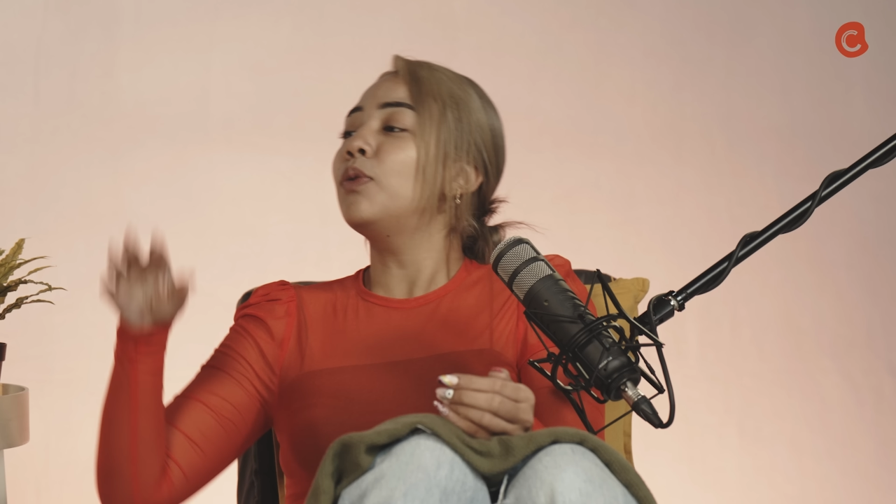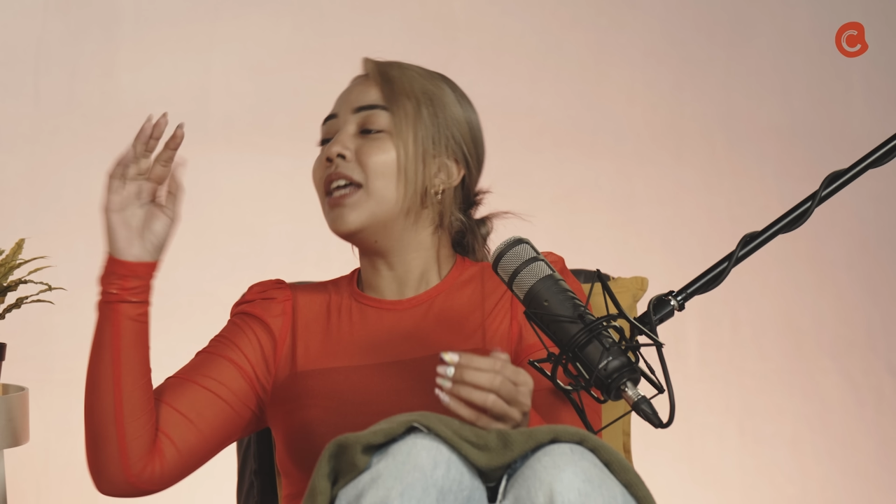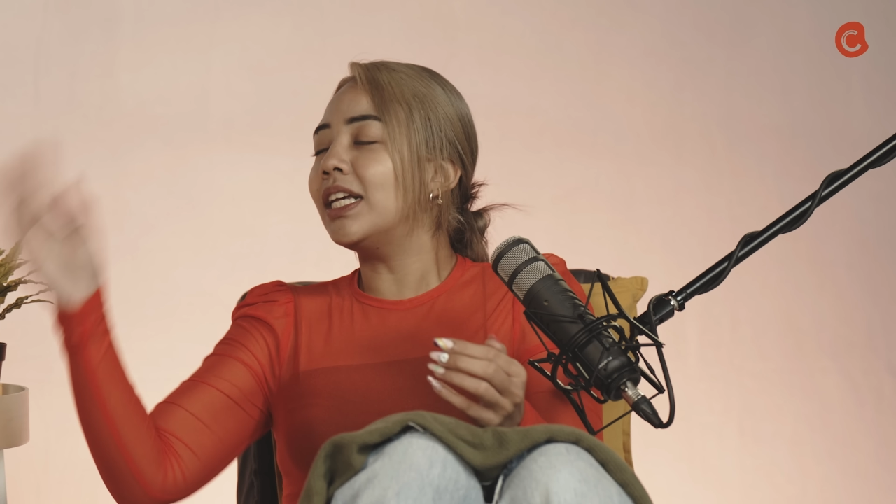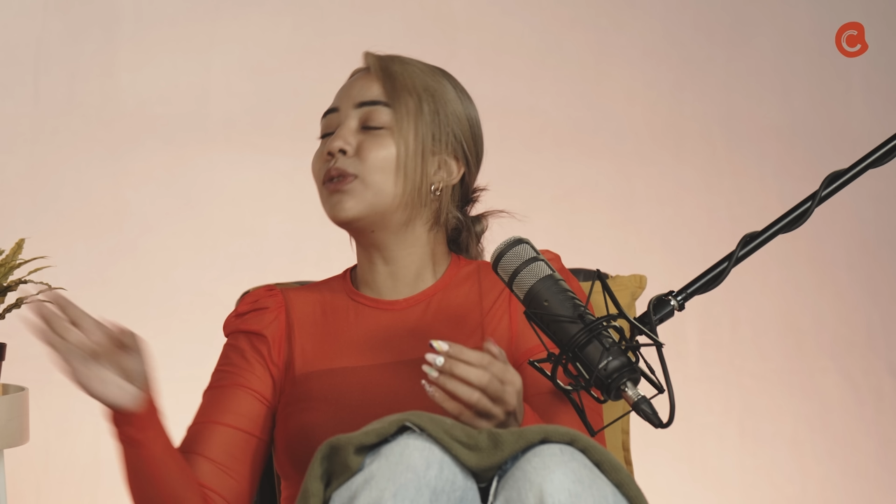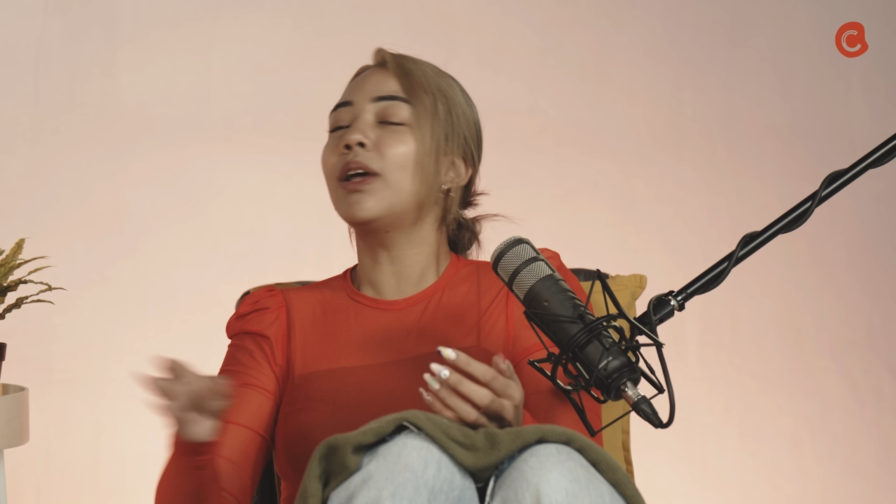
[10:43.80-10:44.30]
No,
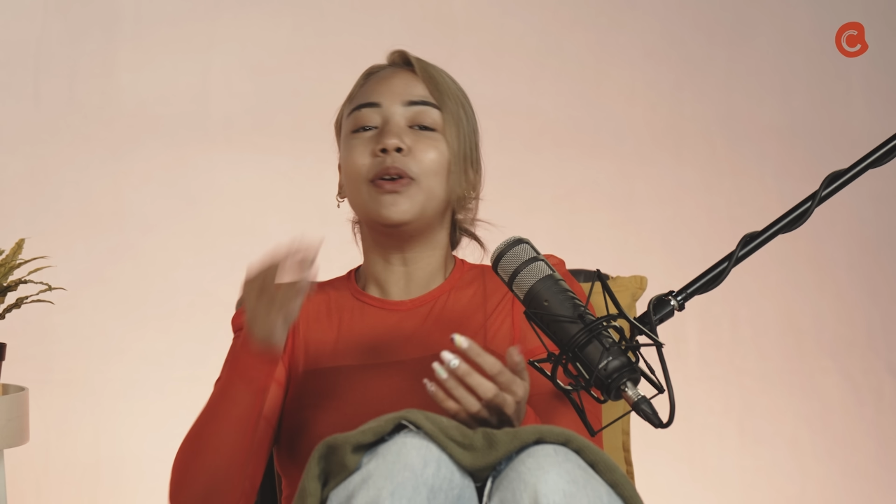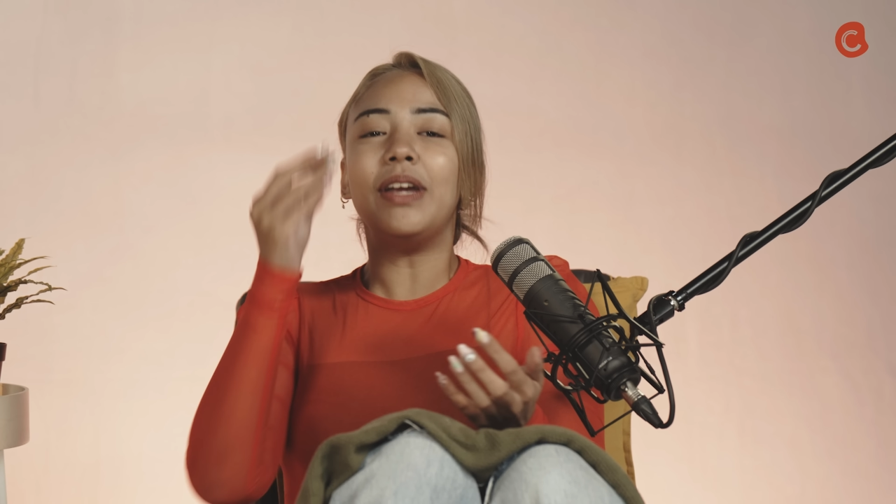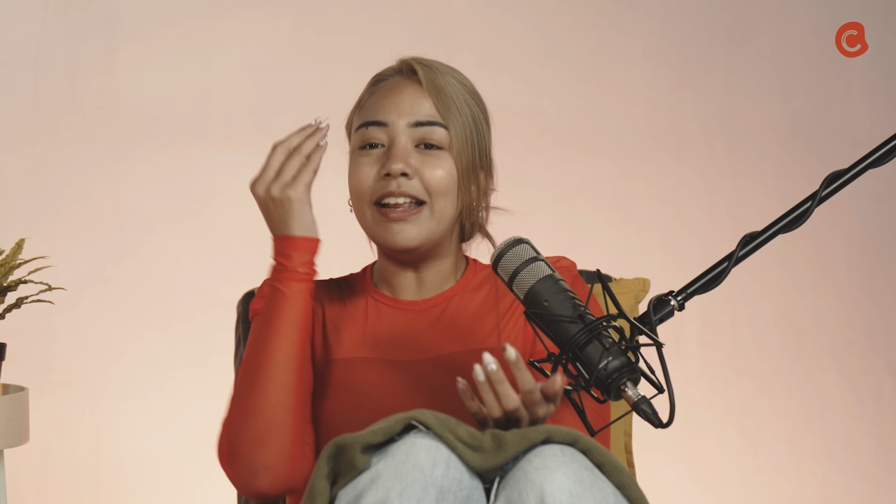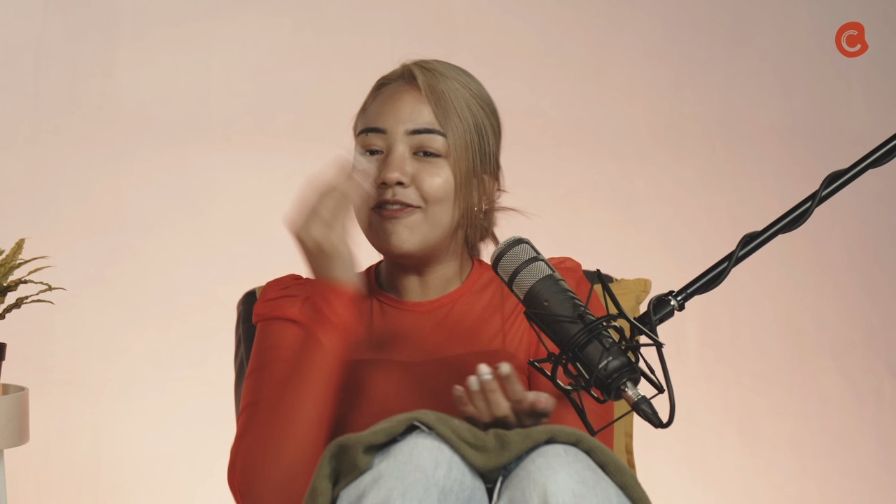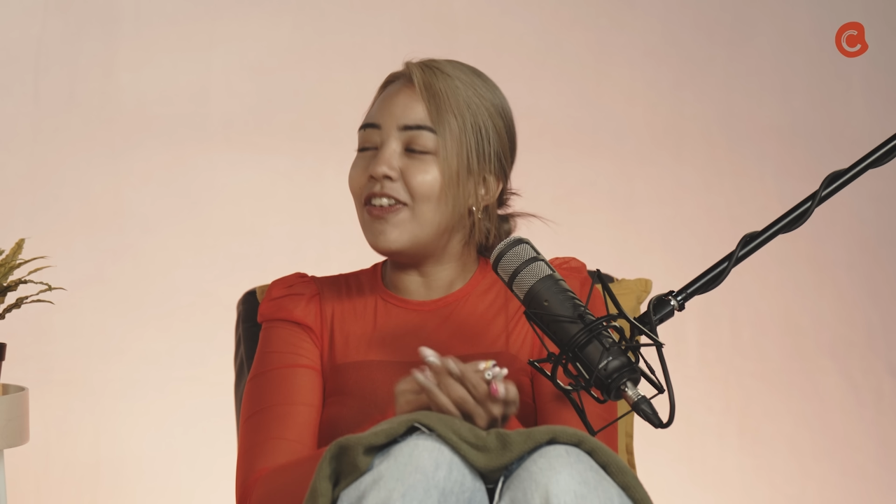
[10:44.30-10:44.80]
that's why you
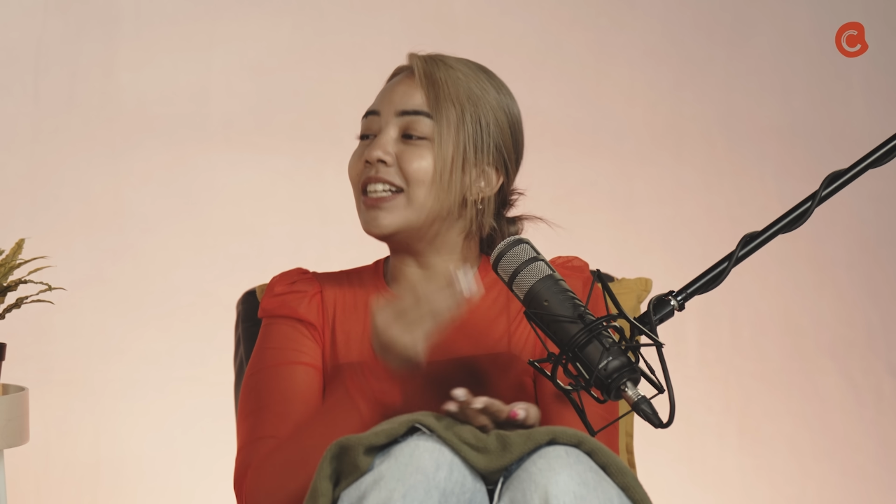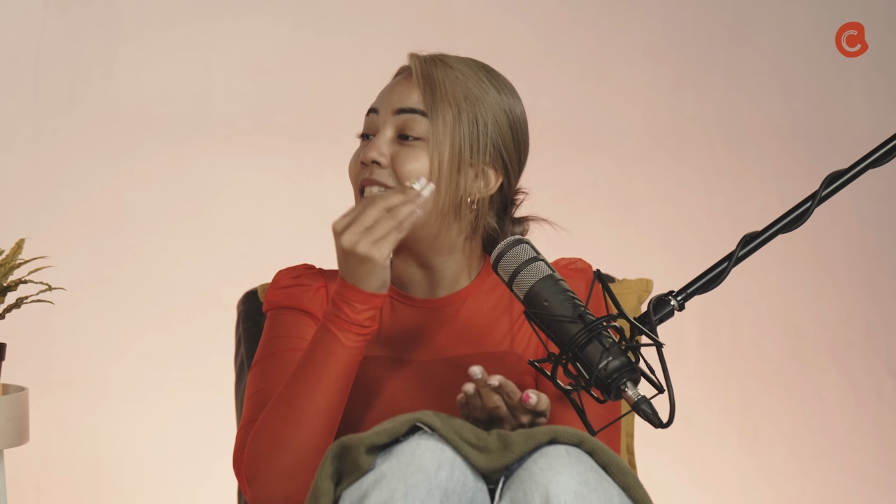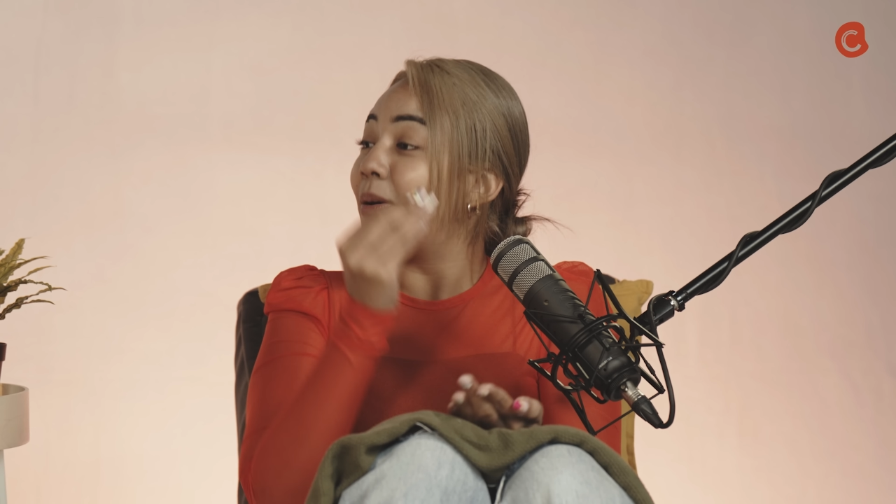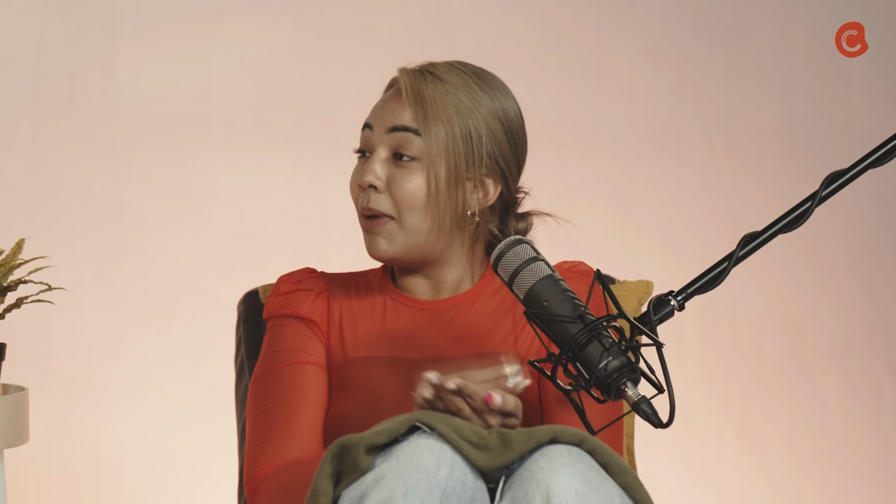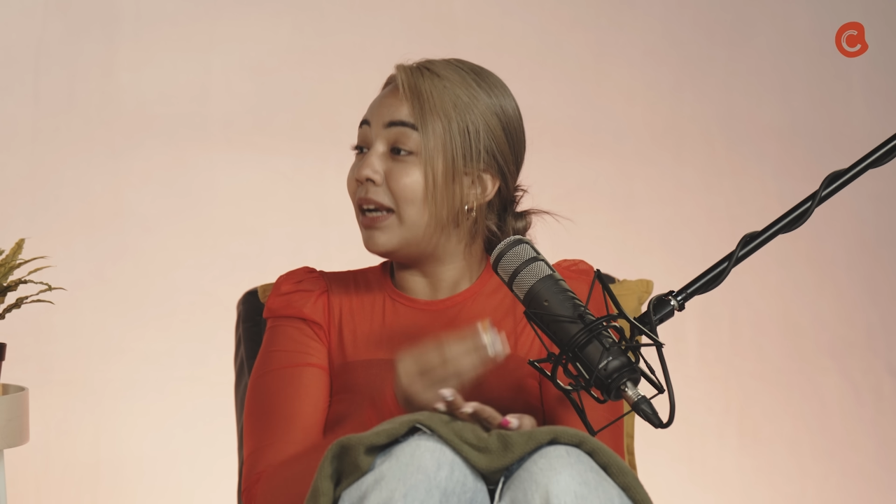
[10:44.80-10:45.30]
invest
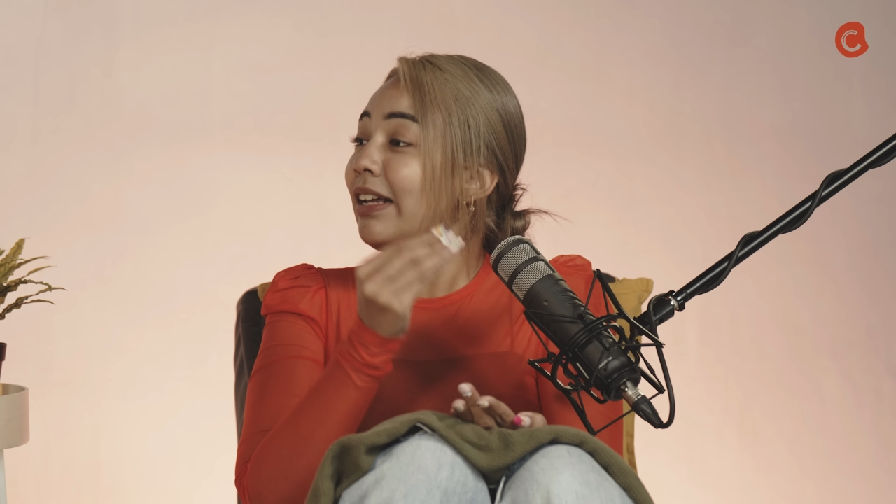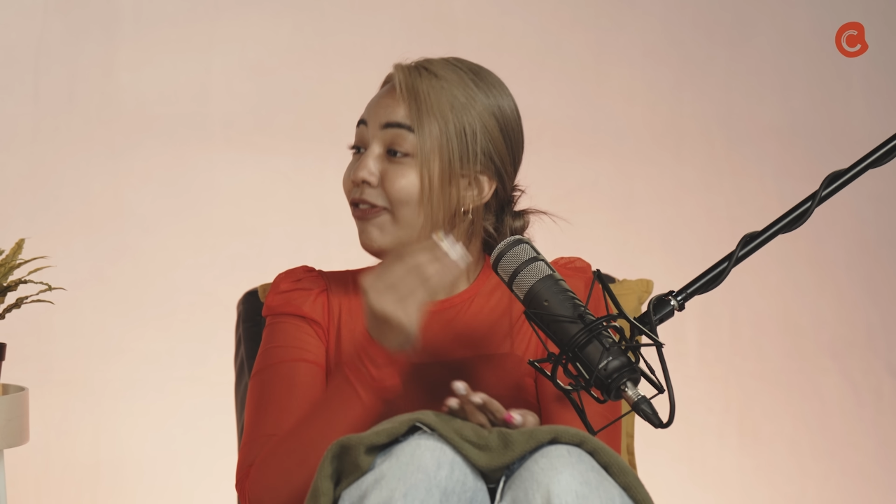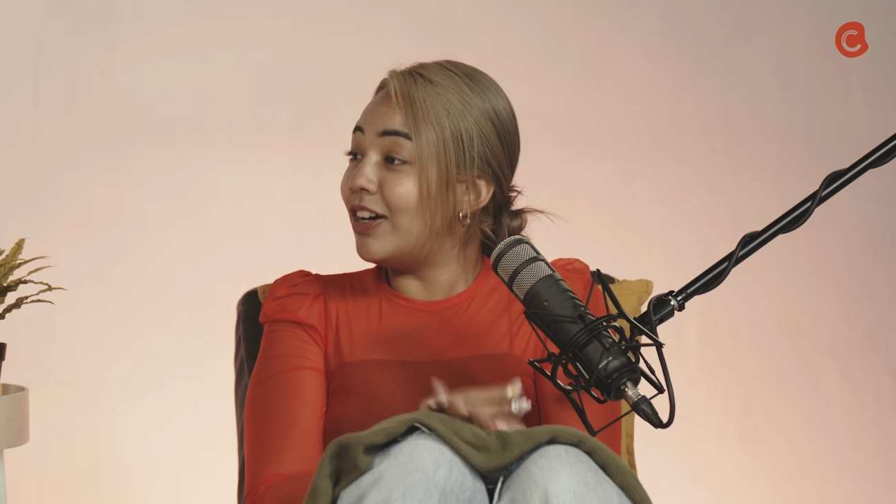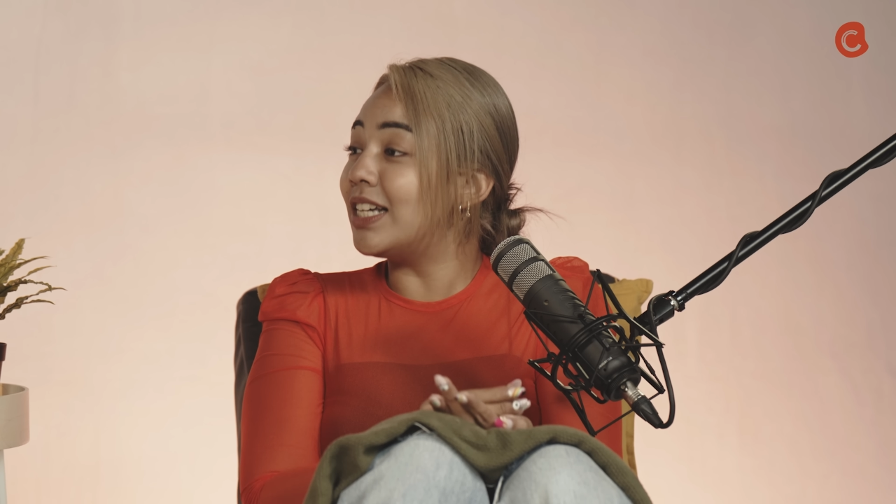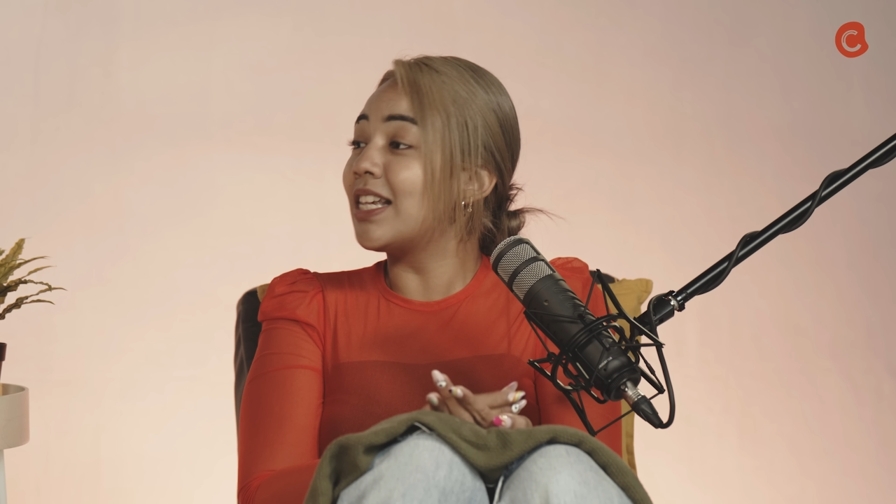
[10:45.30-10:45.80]
the money
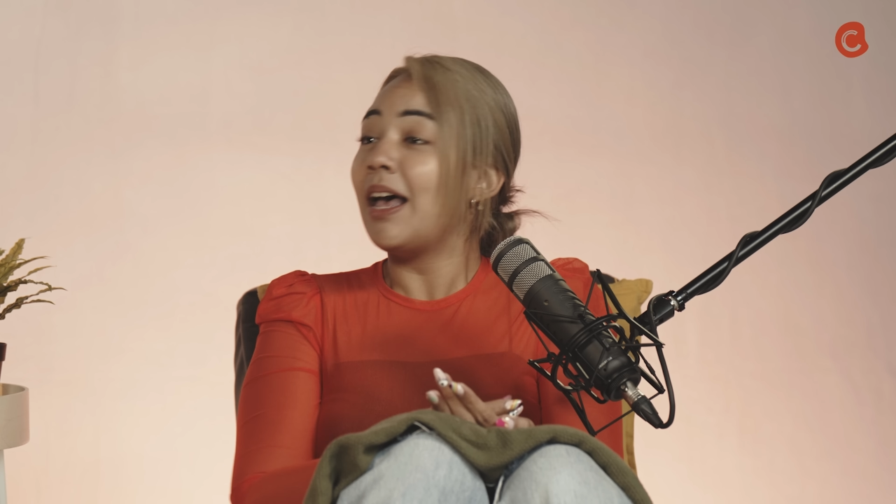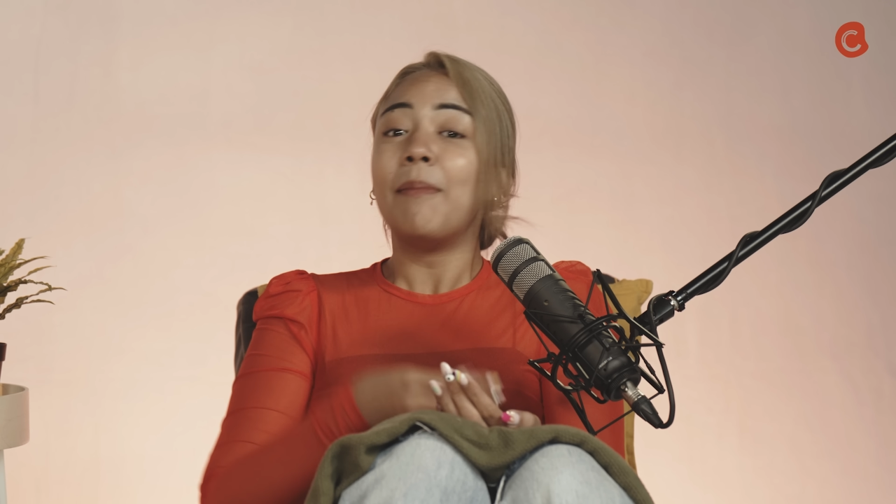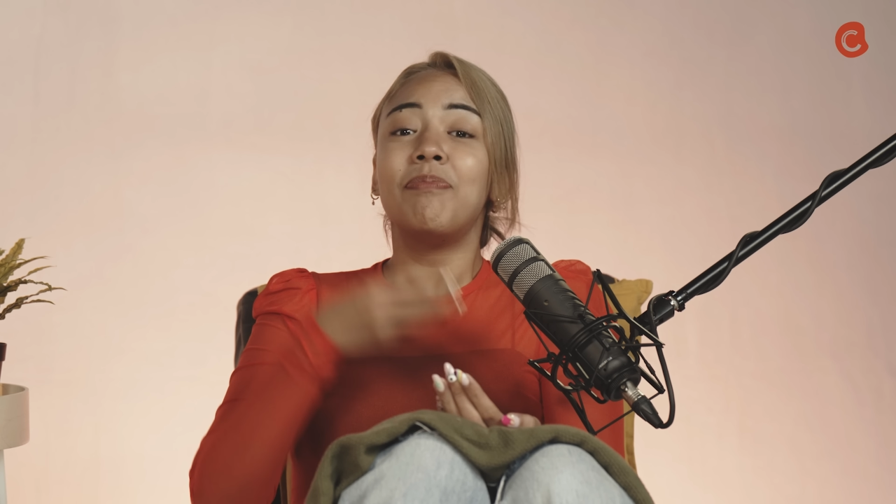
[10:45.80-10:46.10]
first.